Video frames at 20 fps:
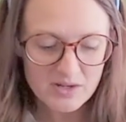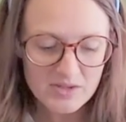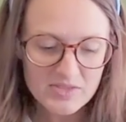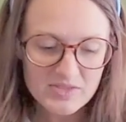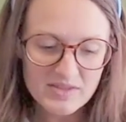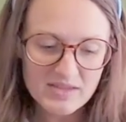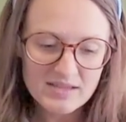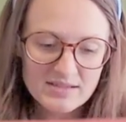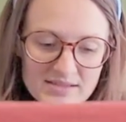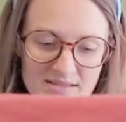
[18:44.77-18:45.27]
are
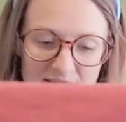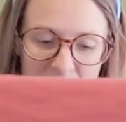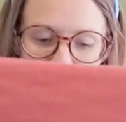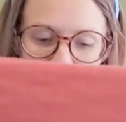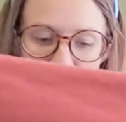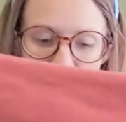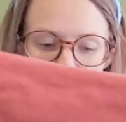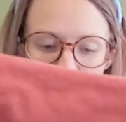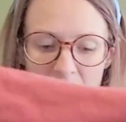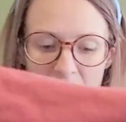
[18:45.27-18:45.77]
things like
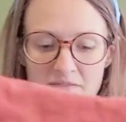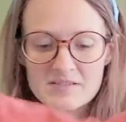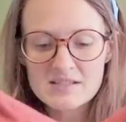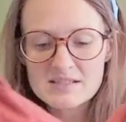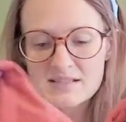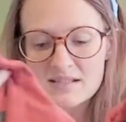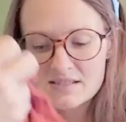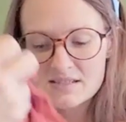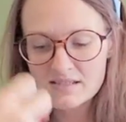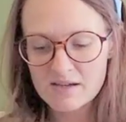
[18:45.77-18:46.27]
I love
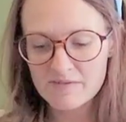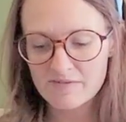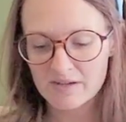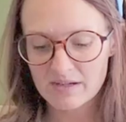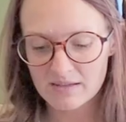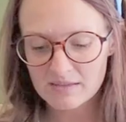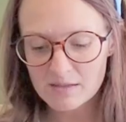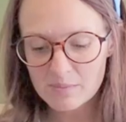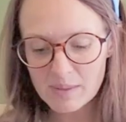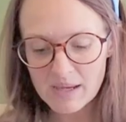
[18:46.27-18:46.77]
Disney stuff and
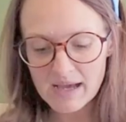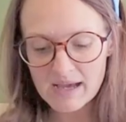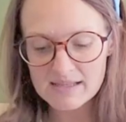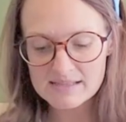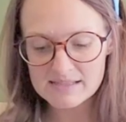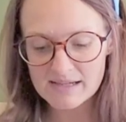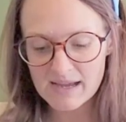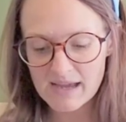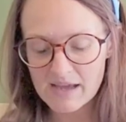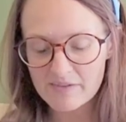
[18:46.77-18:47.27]
in the
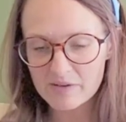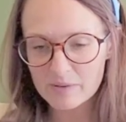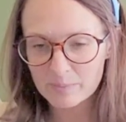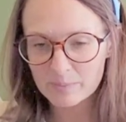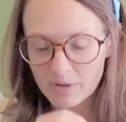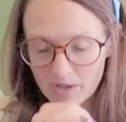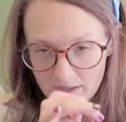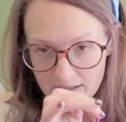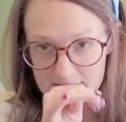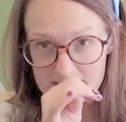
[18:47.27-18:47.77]
past I haven't
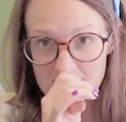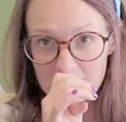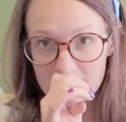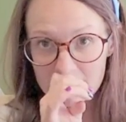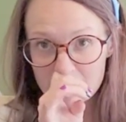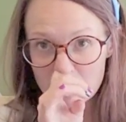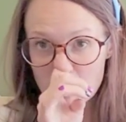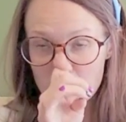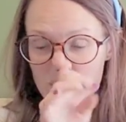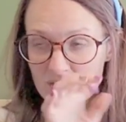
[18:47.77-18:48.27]
bought a ton of it,